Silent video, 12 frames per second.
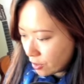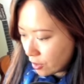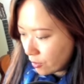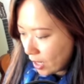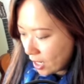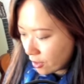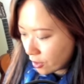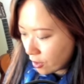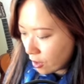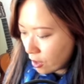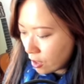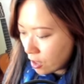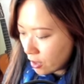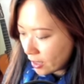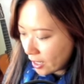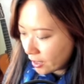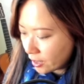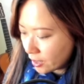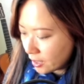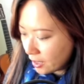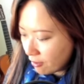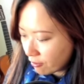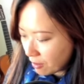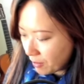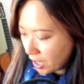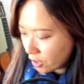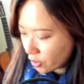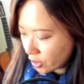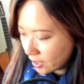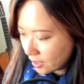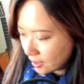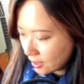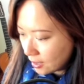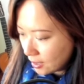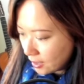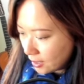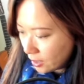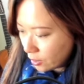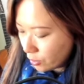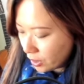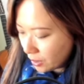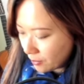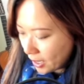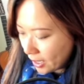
to enter all that good information, including my